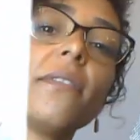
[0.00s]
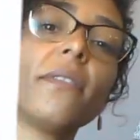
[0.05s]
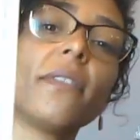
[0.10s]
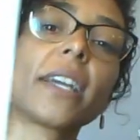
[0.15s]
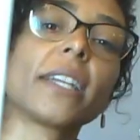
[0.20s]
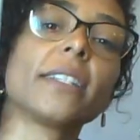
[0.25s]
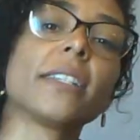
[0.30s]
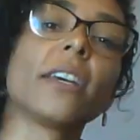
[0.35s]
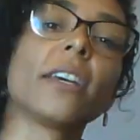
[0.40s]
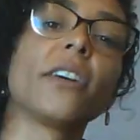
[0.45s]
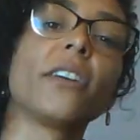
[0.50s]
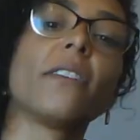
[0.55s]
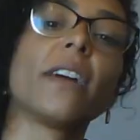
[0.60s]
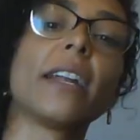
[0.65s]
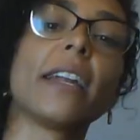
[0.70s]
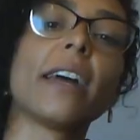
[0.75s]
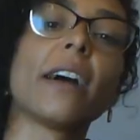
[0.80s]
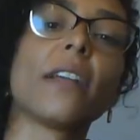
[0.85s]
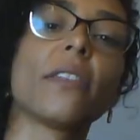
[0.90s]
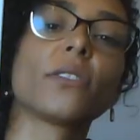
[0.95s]
I can tell you
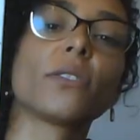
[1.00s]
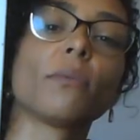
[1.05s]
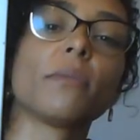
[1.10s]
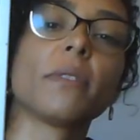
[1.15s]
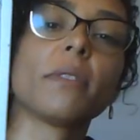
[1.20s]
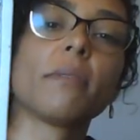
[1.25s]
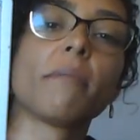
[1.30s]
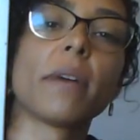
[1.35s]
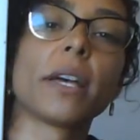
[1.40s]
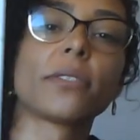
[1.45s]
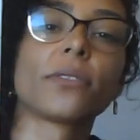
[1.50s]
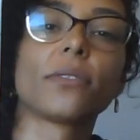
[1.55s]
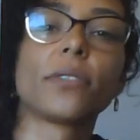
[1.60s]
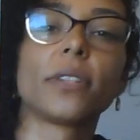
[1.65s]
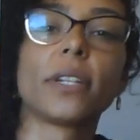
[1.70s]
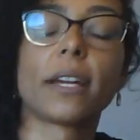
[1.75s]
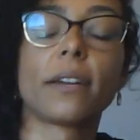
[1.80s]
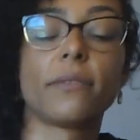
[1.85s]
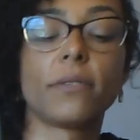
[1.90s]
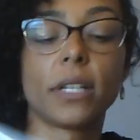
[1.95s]
right now, this will be the best
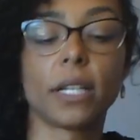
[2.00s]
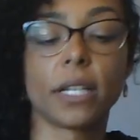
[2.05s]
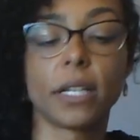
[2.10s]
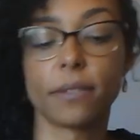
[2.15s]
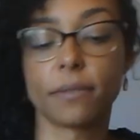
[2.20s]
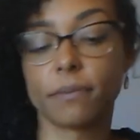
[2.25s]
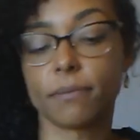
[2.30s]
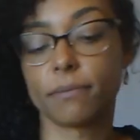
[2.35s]
reading I've done.